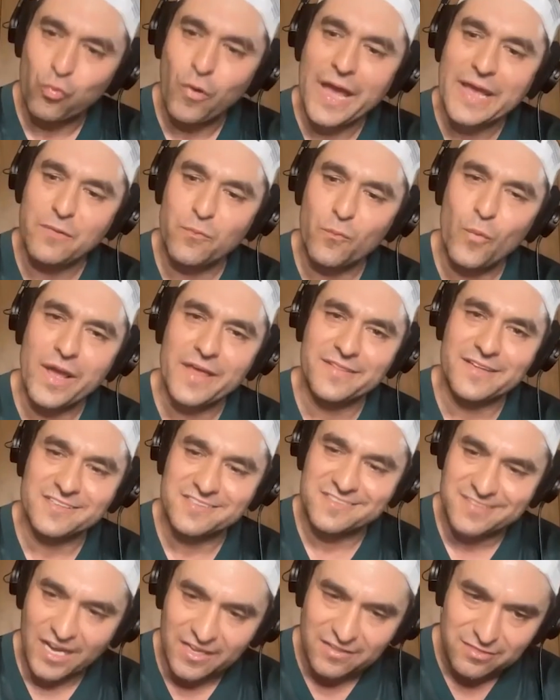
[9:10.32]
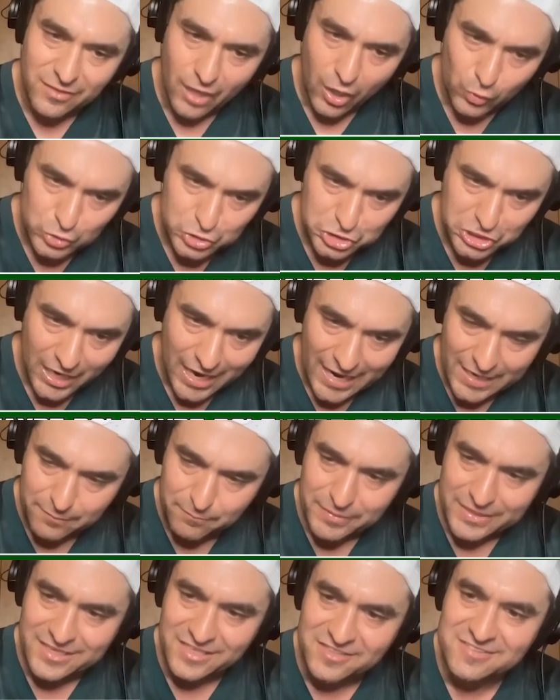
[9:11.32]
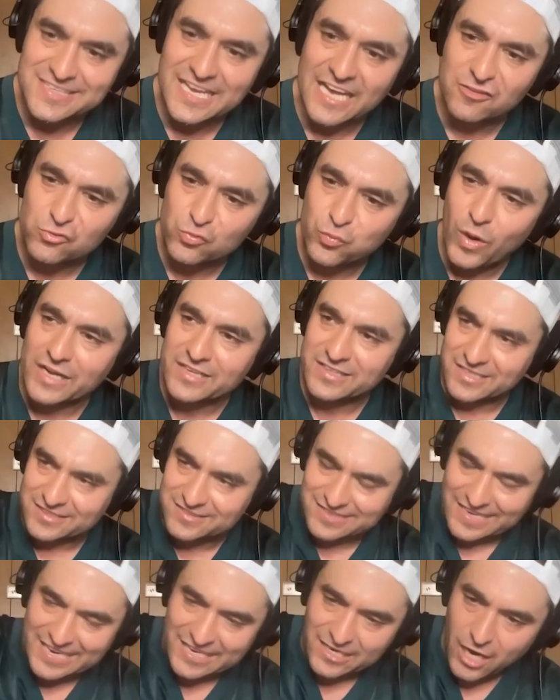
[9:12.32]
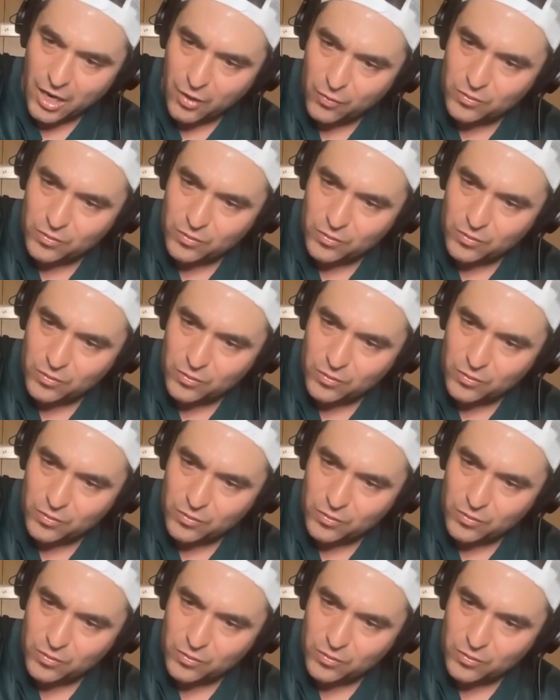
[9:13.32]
right where the sun don't shine. Because guess yeah. what, Cuttino? Guess